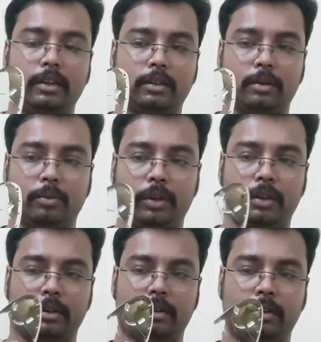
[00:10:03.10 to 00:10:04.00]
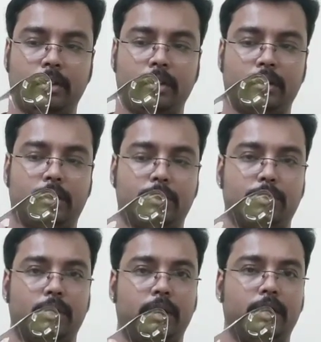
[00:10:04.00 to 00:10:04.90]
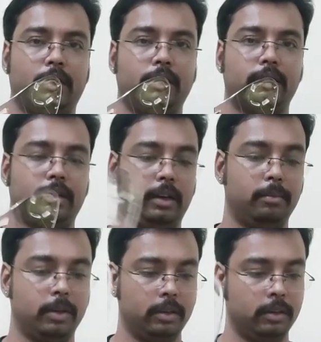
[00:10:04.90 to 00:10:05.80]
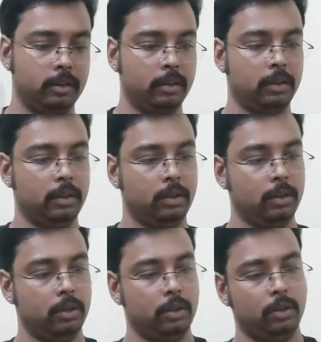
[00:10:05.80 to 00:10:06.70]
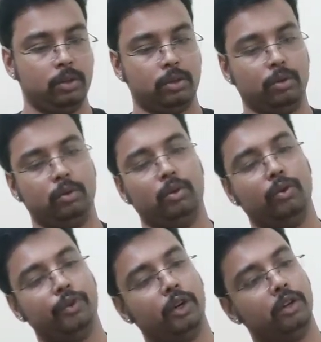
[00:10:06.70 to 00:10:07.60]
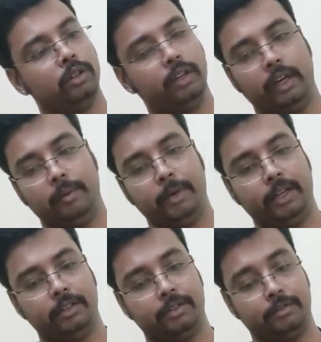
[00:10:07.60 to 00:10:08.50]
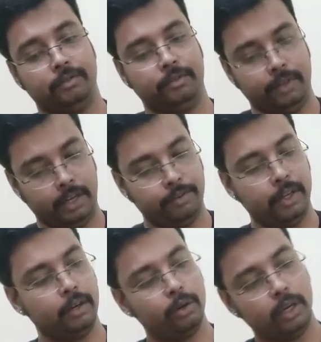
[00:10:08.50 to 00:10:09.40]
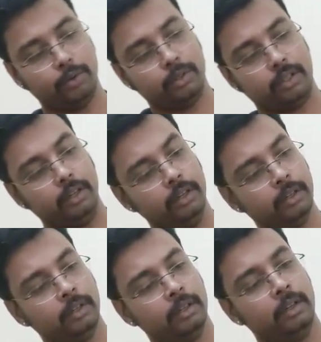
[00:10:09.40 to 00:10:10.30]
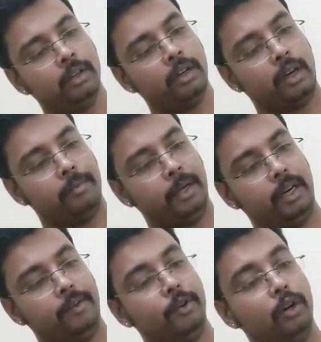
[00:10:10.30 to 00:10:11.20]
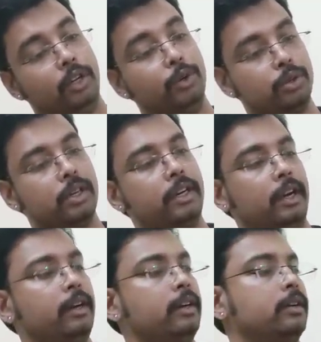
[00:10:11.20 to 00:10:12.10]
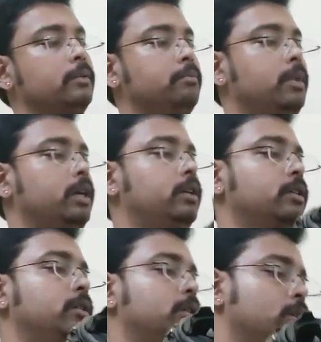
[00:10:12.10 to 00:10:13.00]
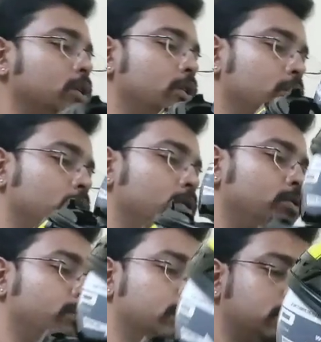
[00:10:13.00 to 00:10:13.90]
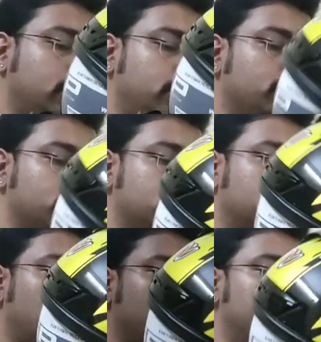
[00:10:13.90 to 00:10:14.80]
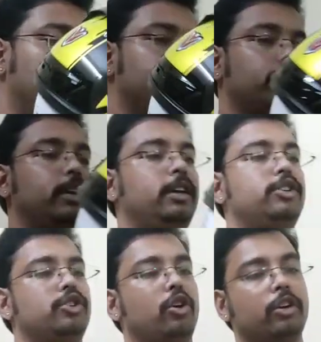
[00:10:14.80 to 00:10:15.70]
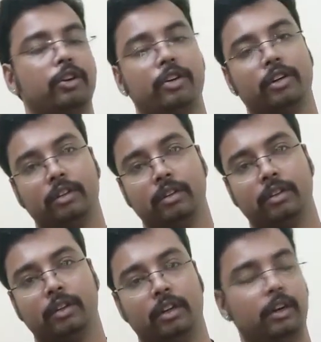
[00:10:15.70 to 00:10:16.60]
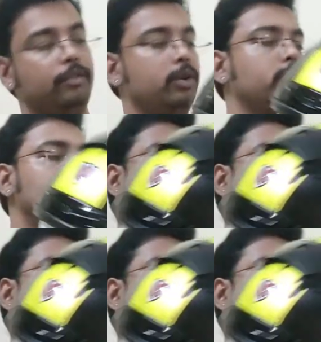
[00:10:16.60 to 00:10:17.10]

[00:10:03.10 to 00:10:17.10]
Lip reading: here somewhere. This one here, it is Steelbird. So overall the helmet is very good, I would say. I mean, I have not used it yet, but once I use, I'll give a very short review.